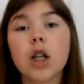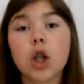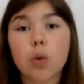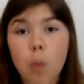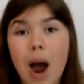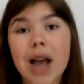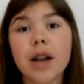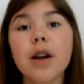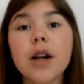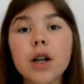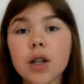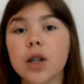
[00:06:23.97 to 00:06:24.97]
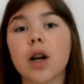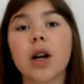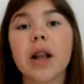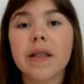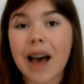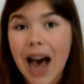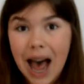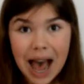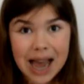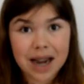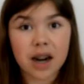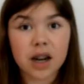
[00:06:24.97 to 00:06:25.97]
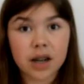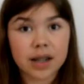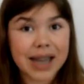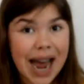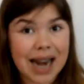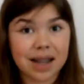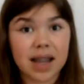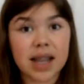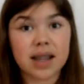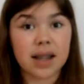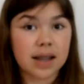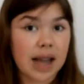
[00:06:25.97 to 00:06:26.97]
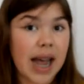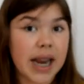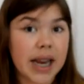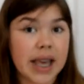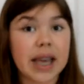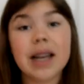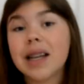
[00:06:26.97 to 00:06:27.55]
The wider your skirt, the higher your status in society.